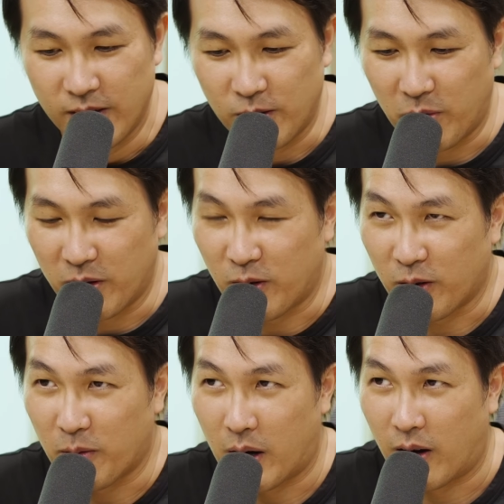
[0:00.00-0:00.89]
So we want to
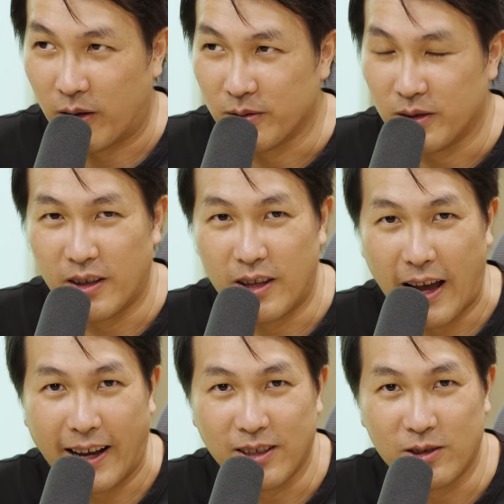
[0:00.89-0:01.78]
talk about
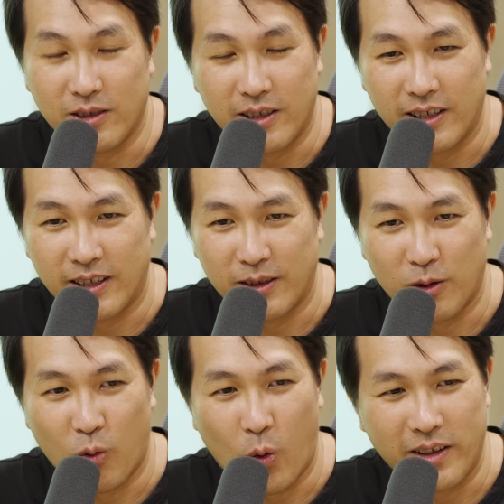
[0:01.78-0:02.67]
that today. You
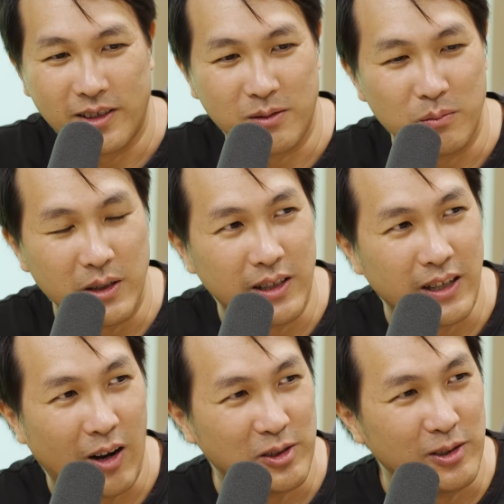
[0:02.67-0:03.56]
know, what does it mean?
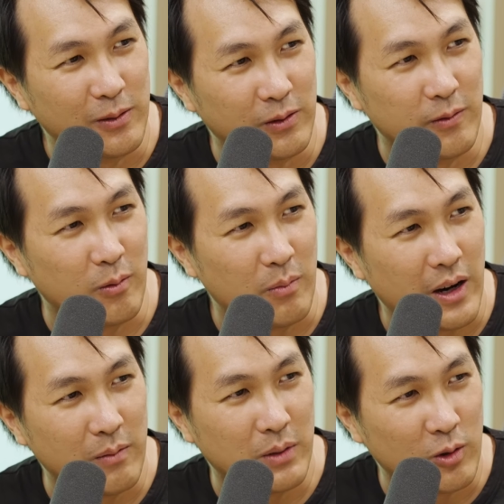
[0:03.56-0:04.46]
How is it different from
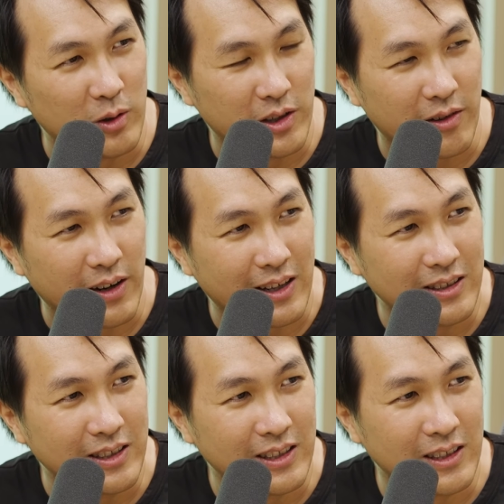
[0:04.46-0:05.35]
buying Bitcoin
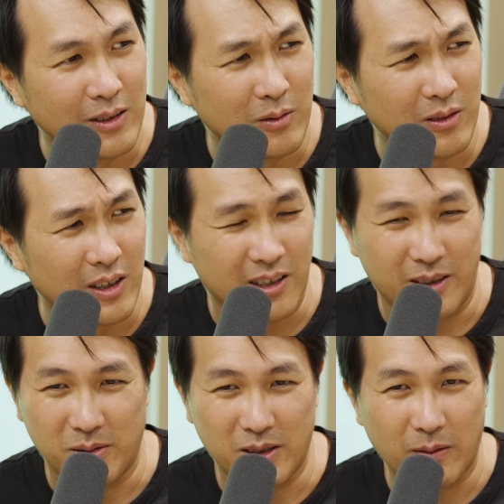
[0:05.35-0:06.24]
directly?
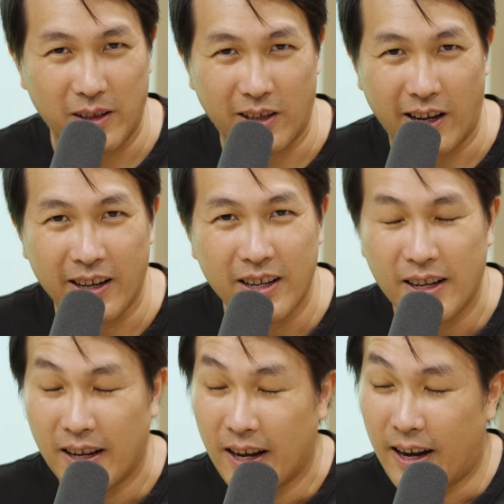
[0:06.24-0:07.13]
Stuff like that.
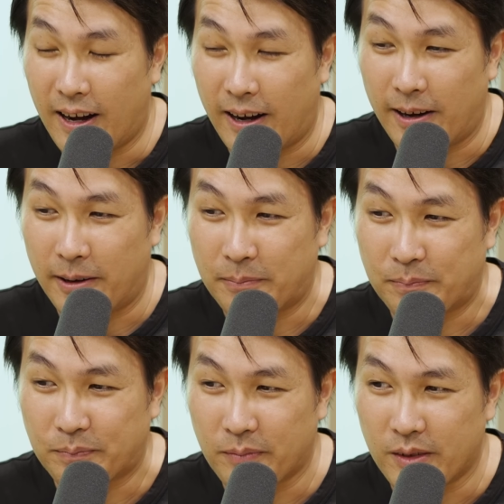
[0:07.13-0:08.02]

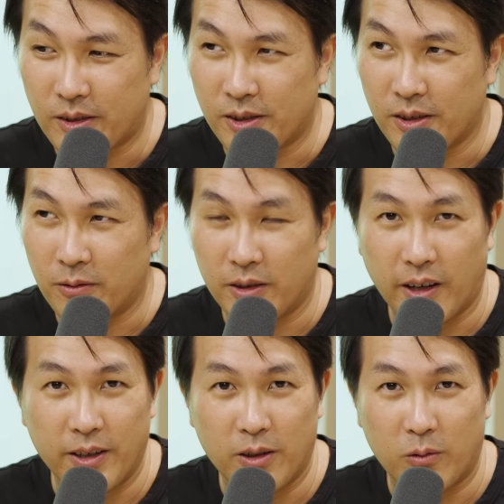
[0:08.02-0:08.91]
Just to give you an
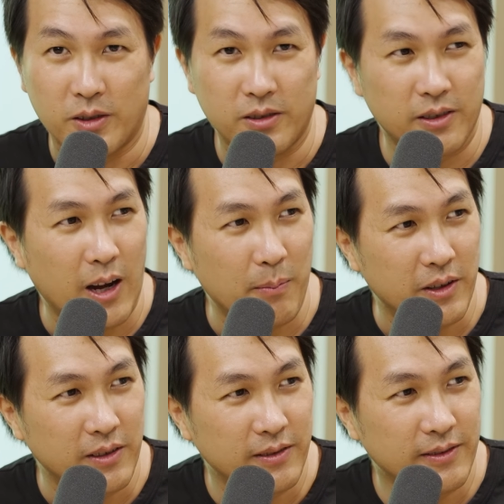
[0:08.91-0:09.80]
idea of what's
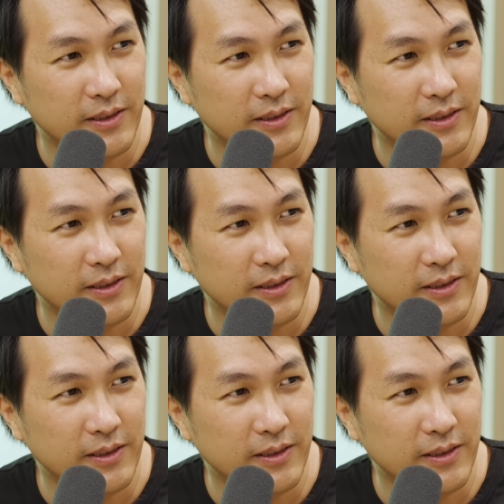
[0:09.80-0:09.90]
happening.